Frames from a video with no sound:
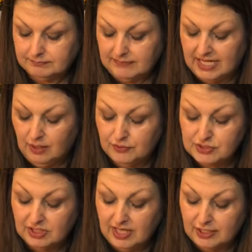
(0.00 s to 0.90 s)
I know there's
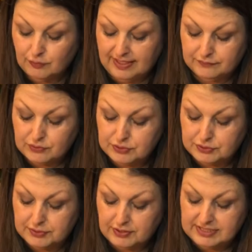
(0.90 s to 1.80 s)
a lot of crafters who
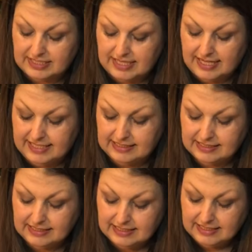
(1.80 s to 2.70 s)
do theirs at night,
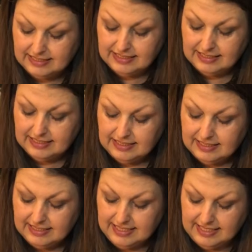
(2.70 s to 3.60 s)

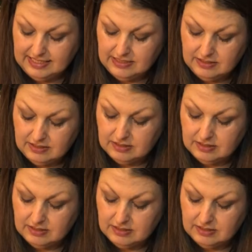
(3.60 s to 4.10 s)
and